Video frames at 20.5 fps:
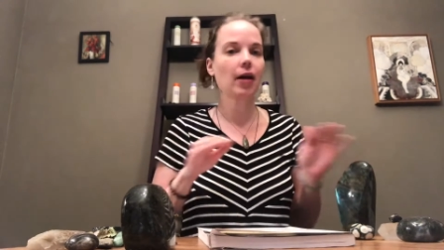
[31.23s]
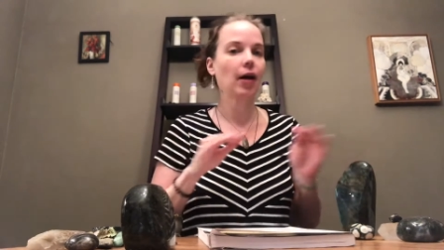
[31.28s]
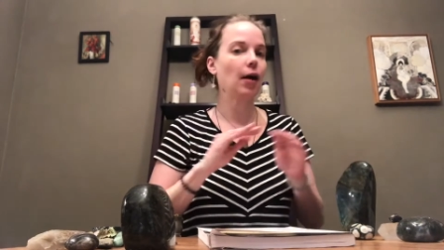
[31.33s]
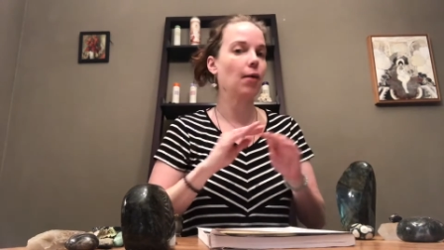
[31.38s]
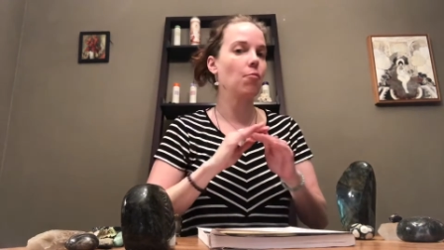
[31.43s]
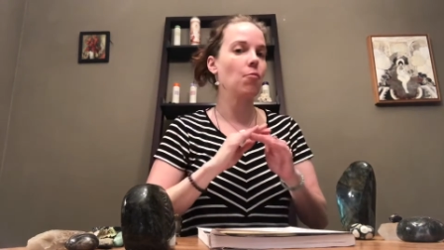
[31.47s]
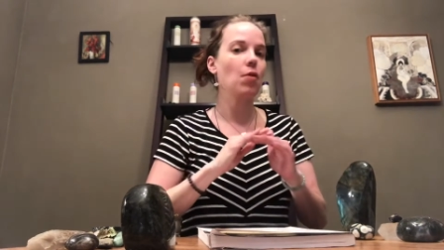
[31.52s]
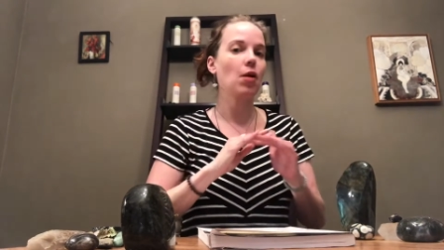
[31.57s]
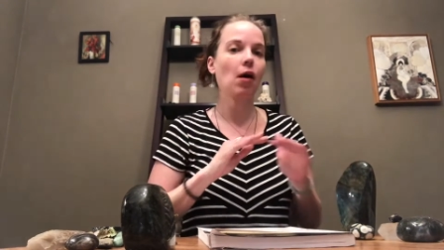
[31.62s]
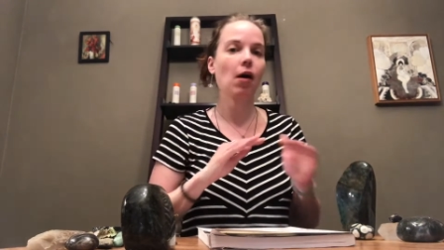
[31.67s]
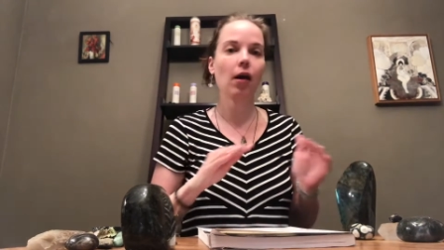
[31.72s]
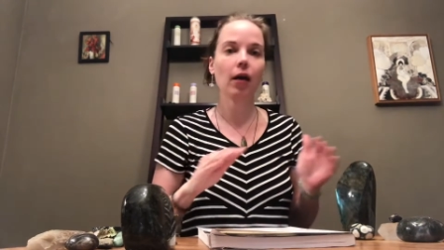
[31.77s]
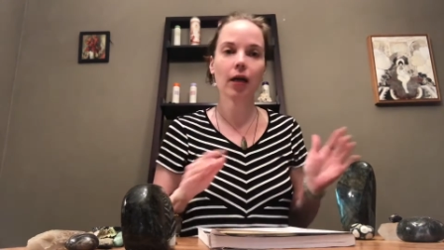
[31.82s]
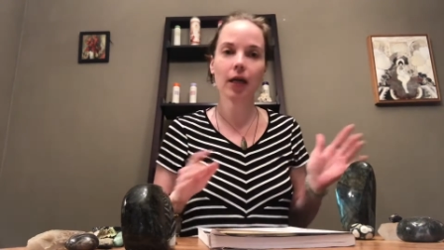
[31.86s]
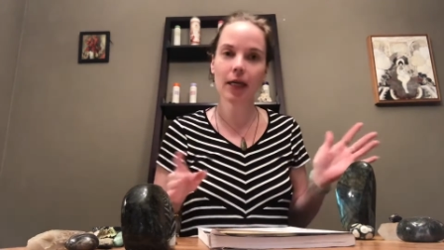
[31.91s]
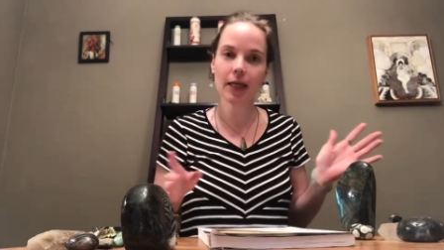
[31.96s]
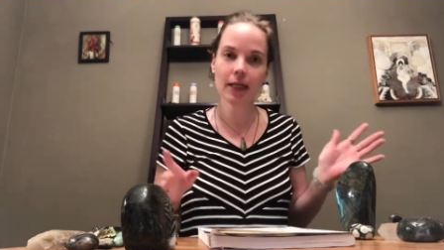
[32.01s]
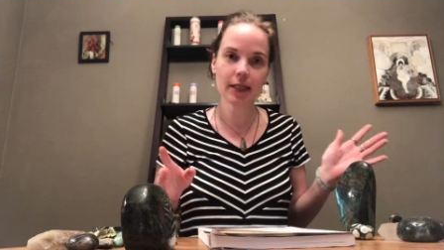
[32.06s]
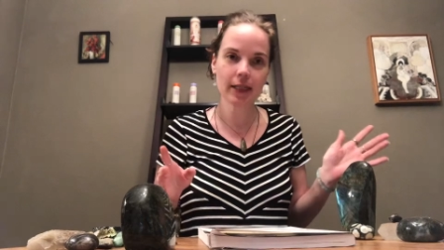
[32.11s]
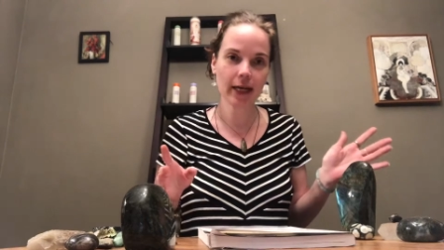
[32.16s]
I'm not
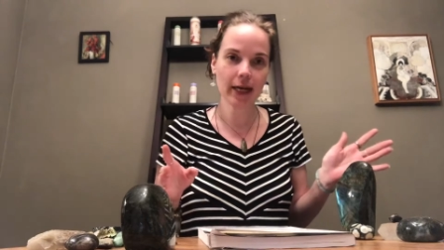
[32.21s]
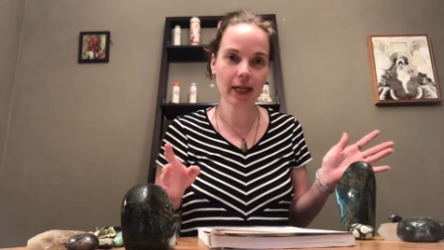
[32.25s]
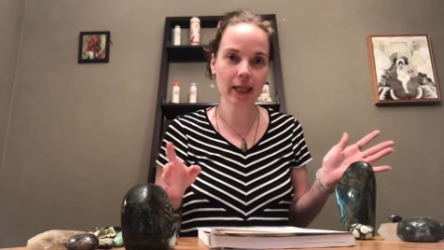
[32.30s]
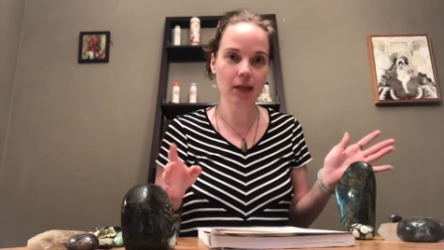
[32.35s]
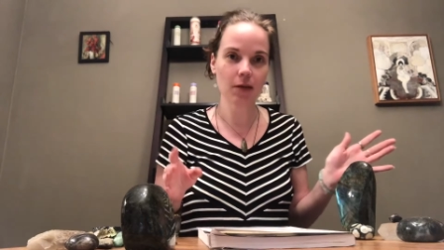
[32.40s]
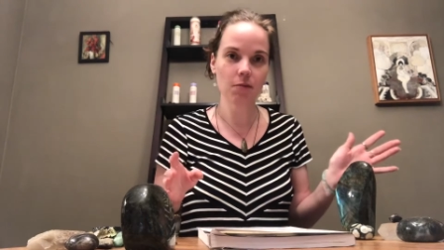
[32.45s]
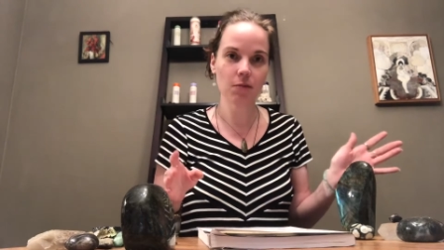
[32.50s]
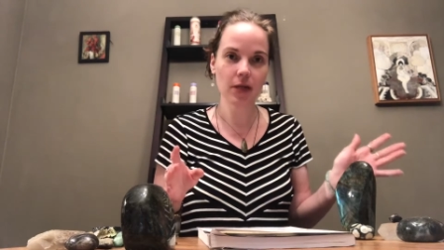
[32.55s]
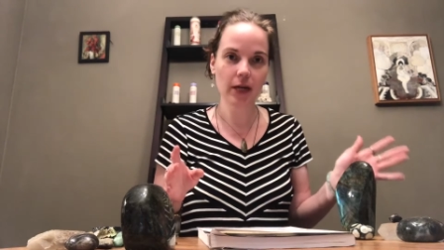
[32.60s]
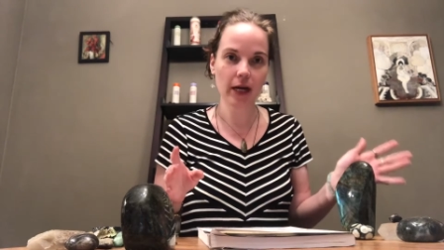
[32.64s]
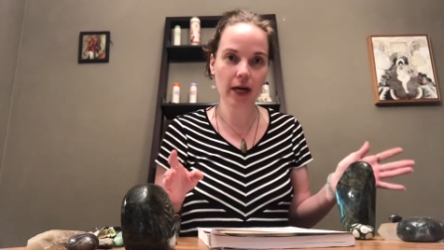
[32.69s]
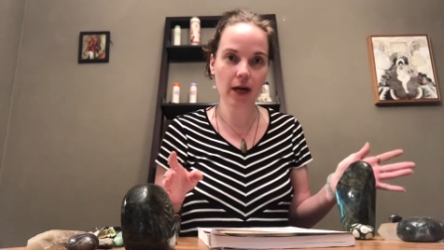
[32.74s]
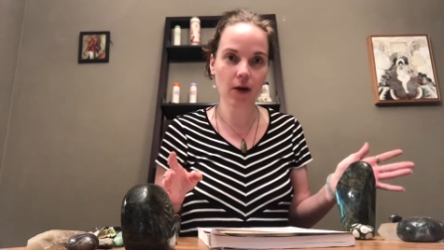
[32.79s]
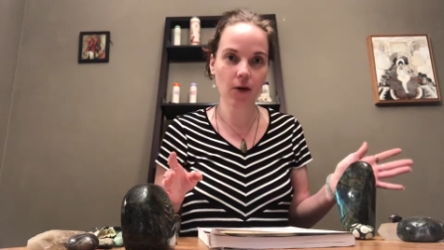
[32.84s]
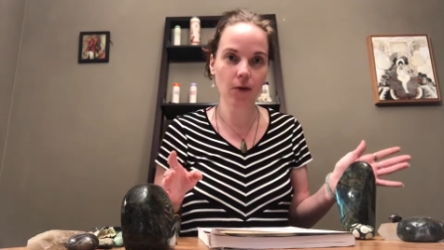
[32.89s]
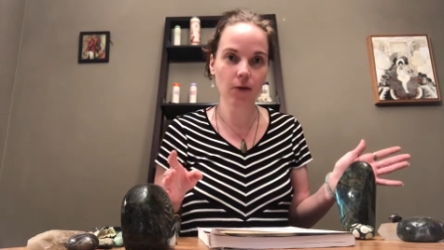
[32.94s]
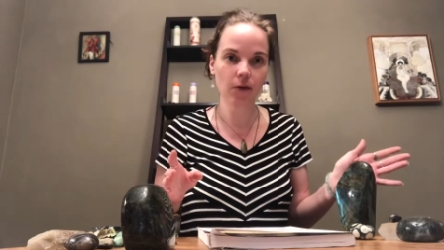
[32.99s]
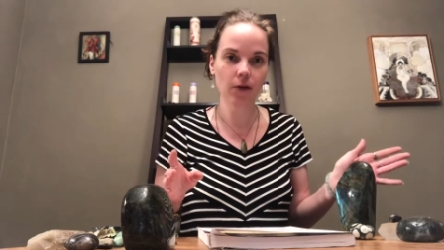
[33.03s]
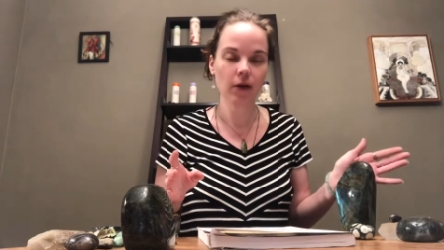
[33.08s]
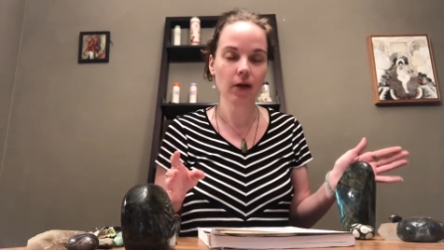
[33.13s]
gonna take them
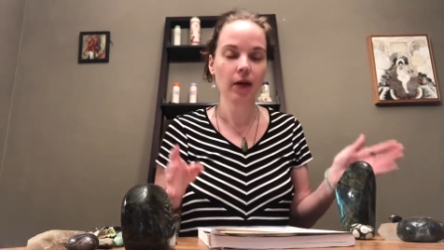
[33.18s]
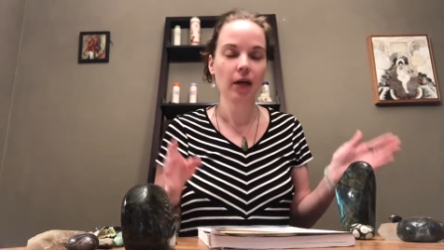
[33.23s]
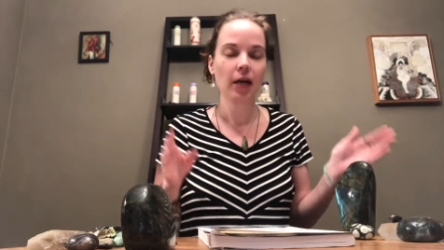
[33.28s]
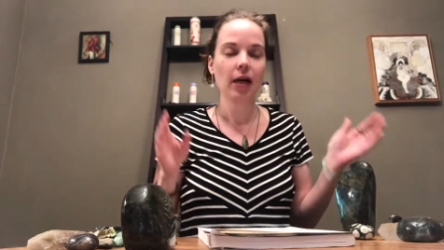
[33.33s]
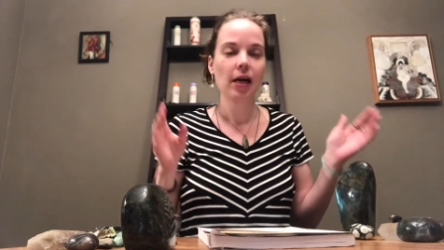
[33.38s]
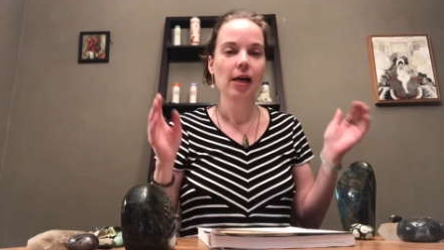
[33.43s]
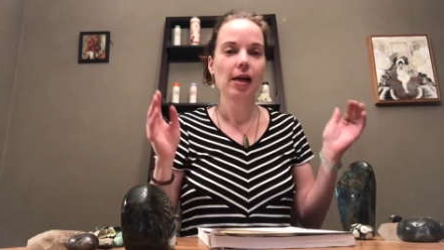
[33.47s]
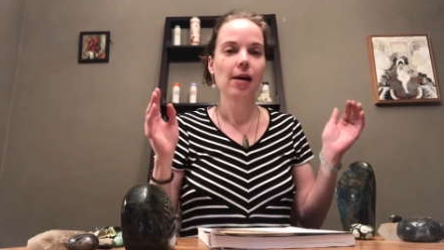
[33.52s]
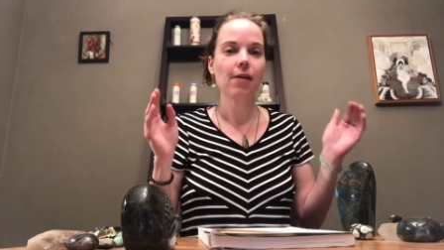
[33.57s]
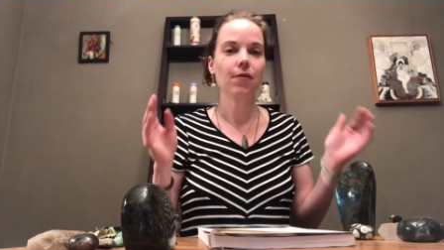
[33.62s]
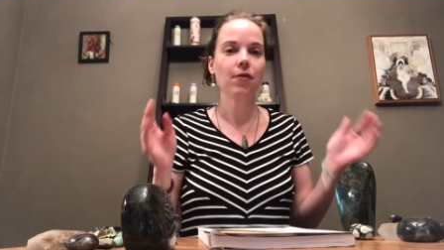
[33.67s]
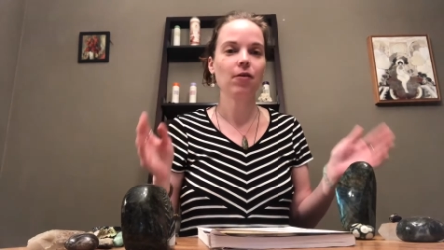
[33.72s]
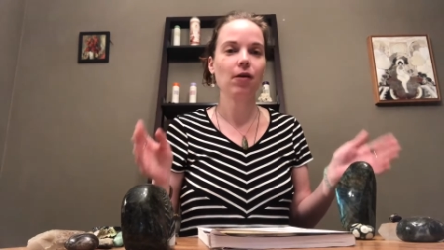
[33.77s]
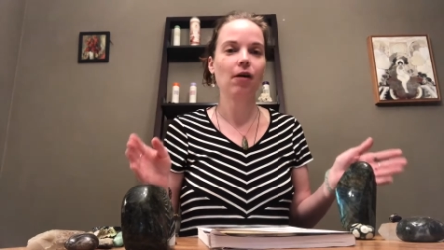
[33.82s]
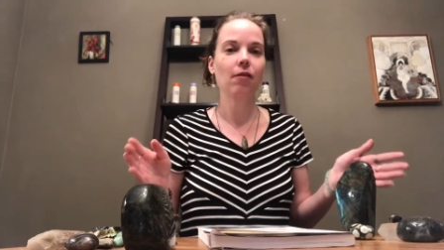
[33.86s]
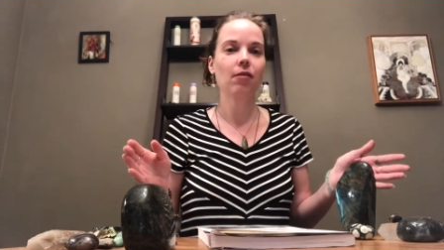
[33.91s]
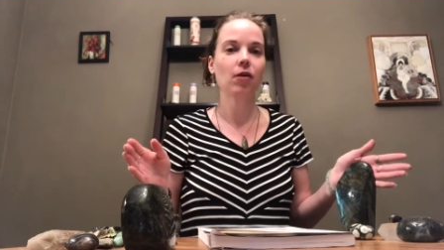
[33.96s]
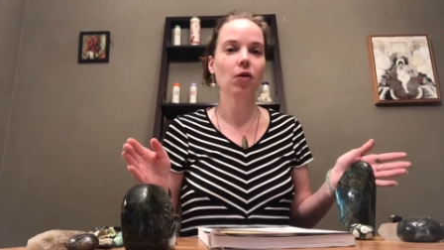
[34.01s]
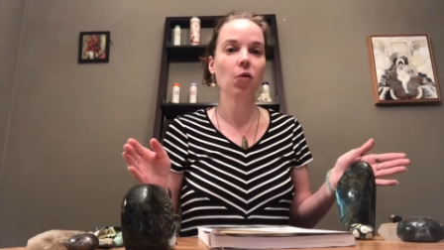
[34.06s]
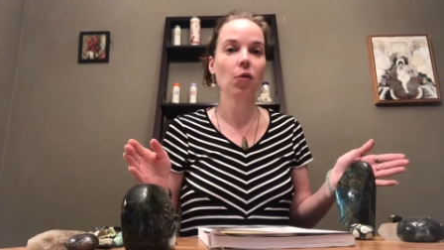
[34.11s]
down. If you
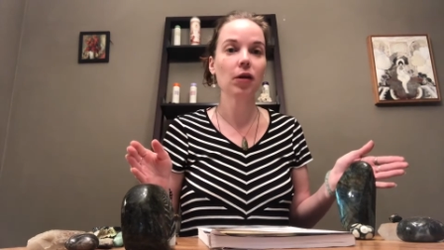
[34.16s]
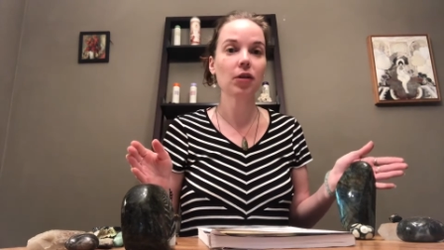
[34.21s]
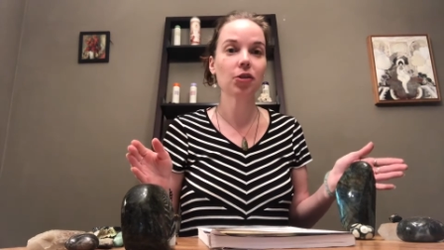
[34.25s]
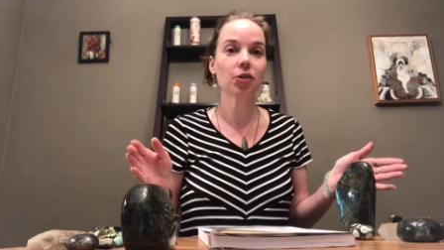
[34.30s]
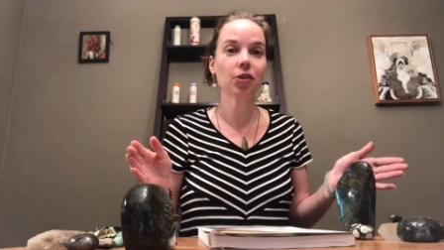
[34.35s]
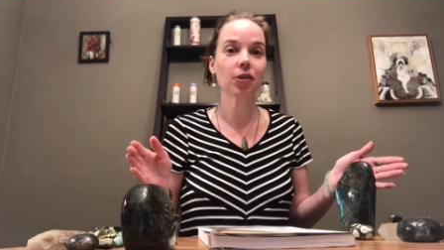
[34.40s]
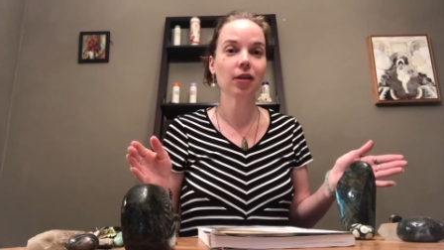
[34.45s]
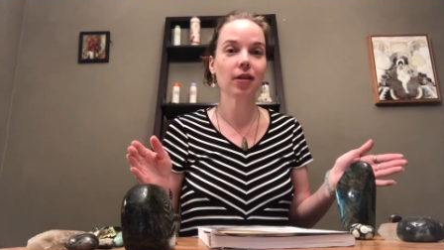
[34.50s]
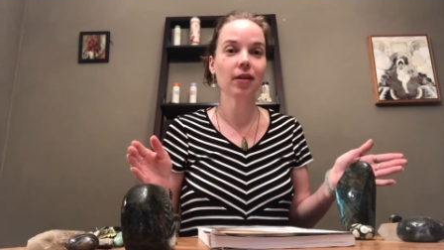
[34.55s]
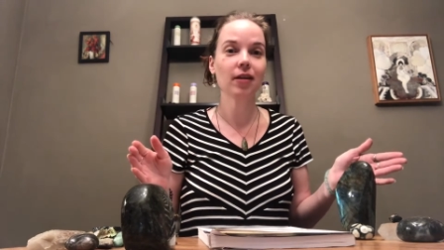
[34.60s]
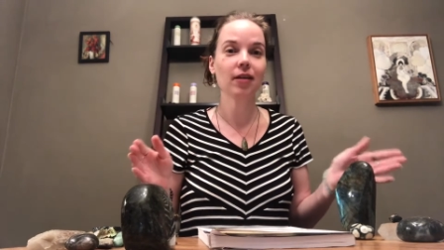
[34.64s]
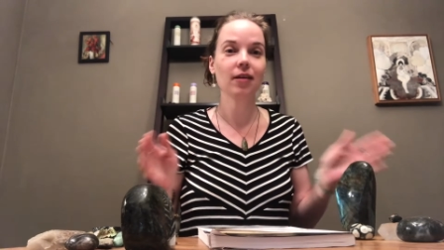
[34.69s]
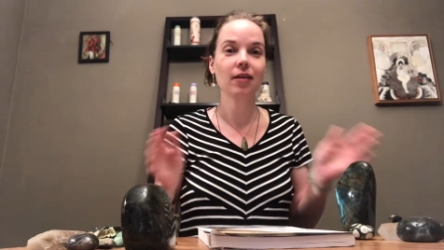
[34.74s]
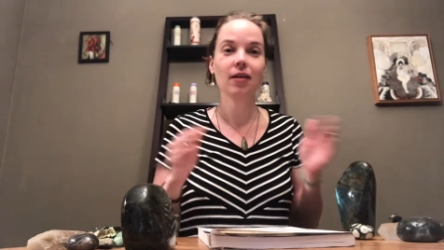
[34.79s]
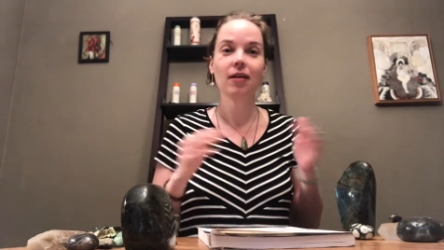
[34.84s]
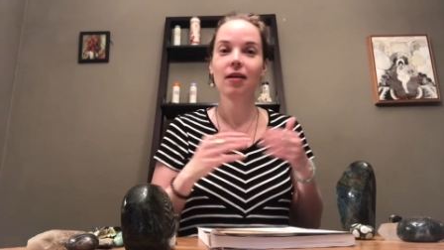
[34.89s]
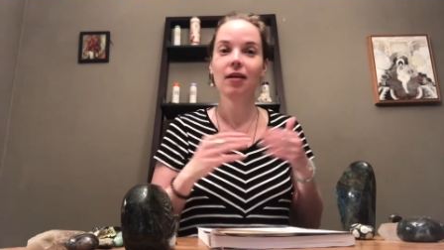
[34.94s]
have a question,